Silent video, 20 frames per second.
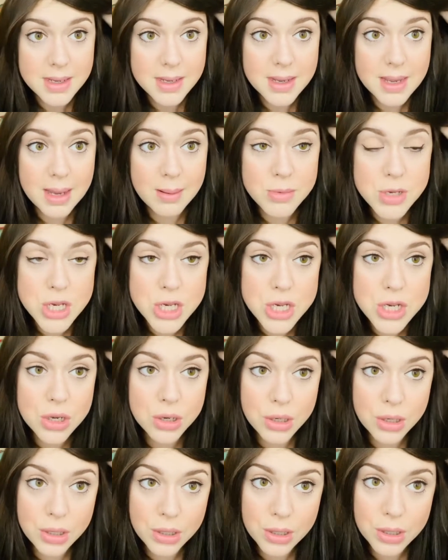I'm
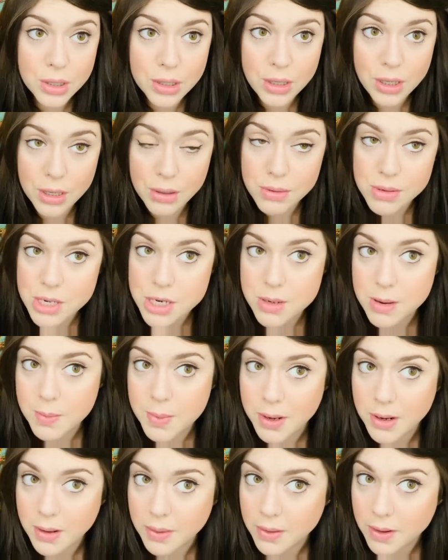so used to it
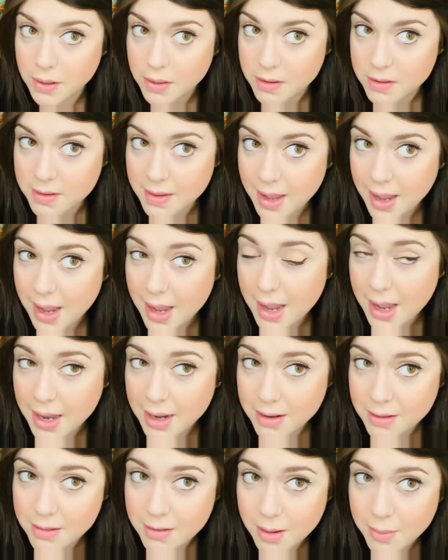being on the other
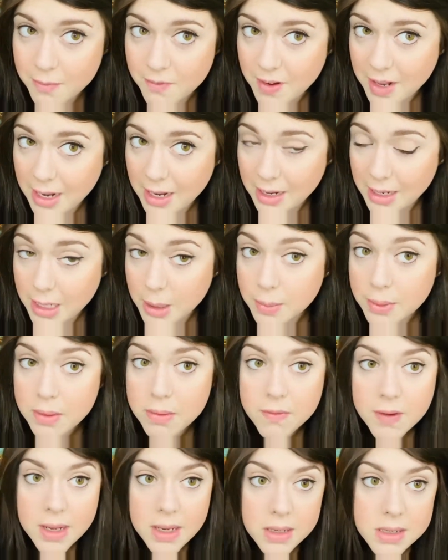side, so I feel a little bit of
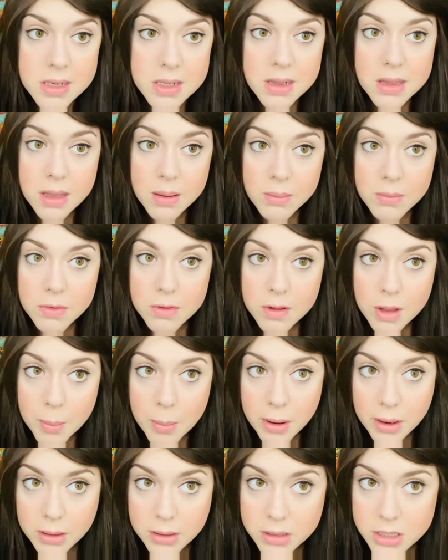fingers and thumbs, so
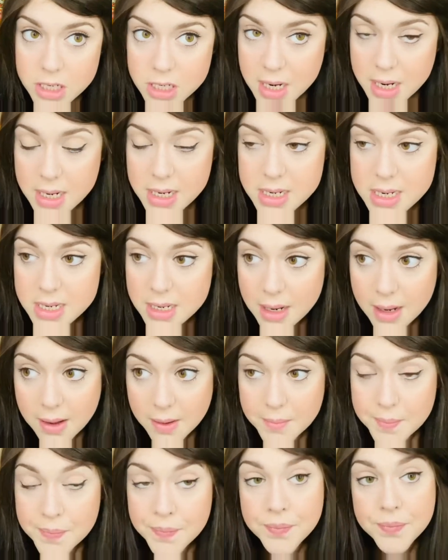apologies
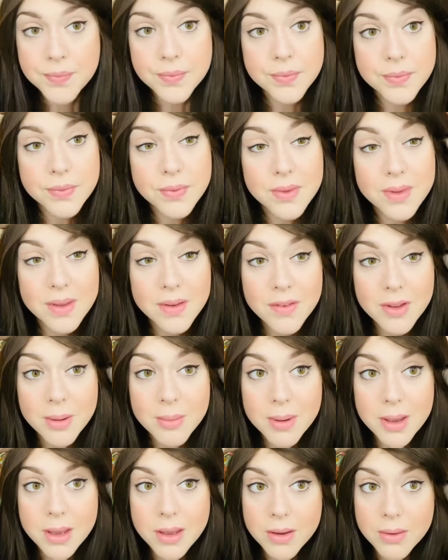if I
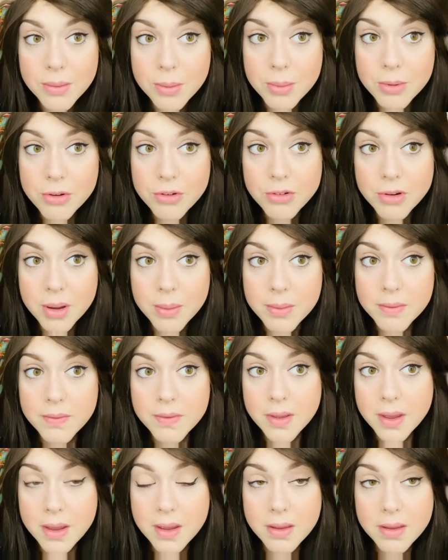make a rubbish job of
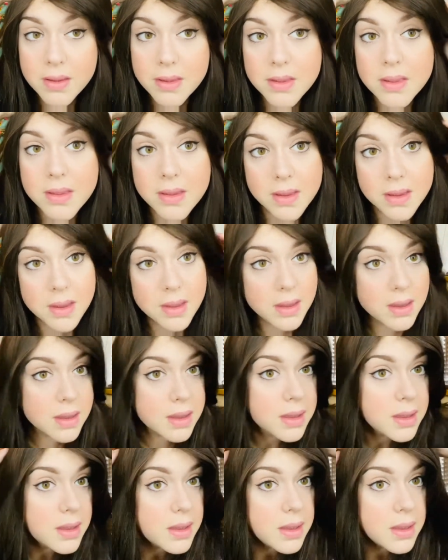this.
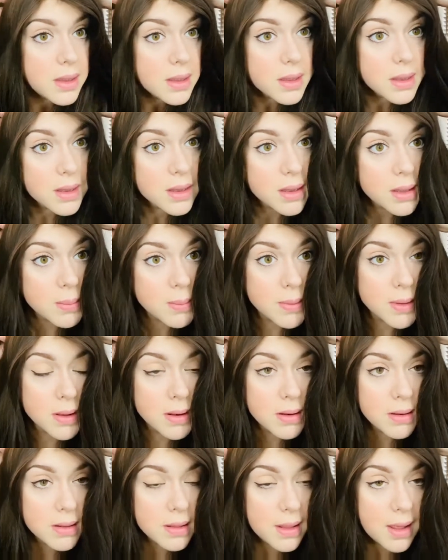Put
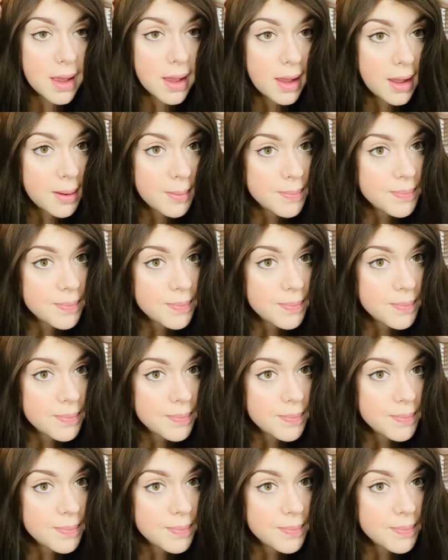under there.